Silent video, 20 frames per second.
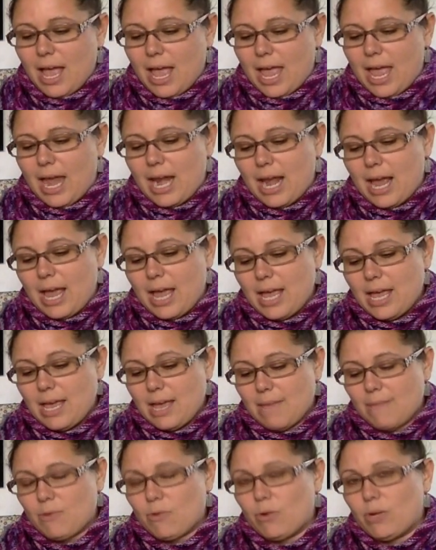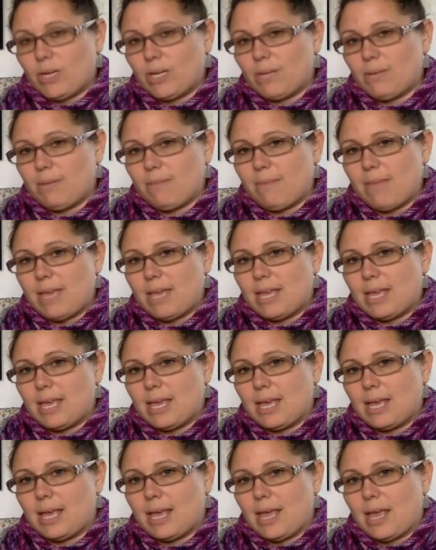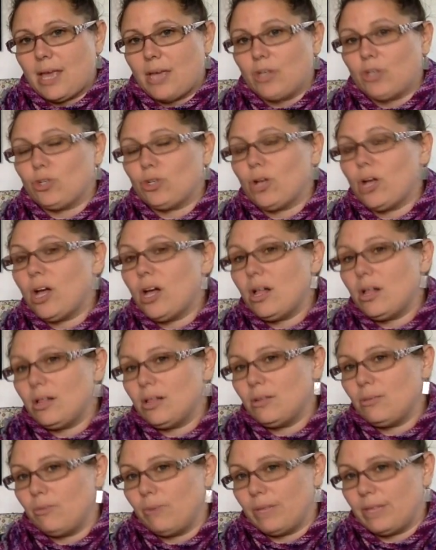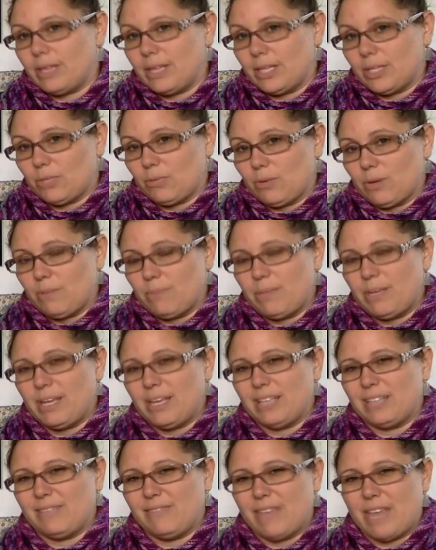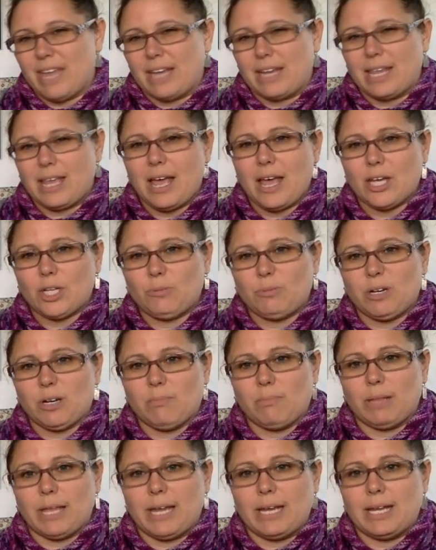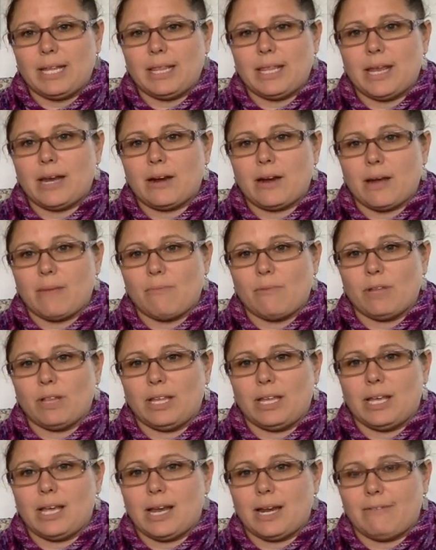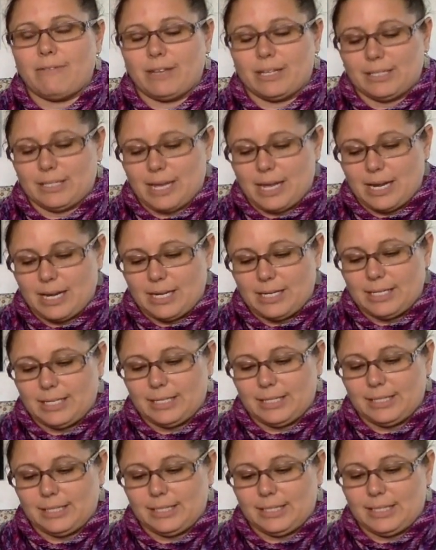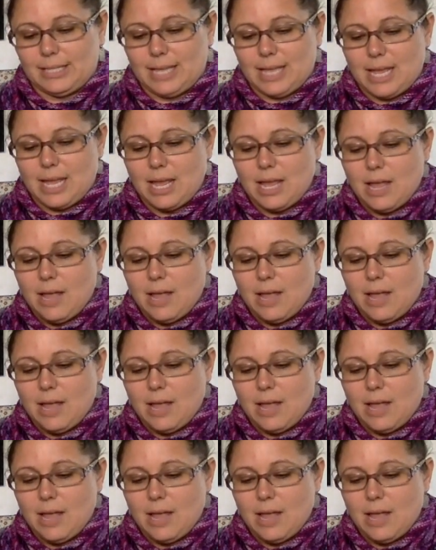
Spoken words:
And I am going to be making a shawl with this one because of that cashmere blend in there. I'm really kind of excited to see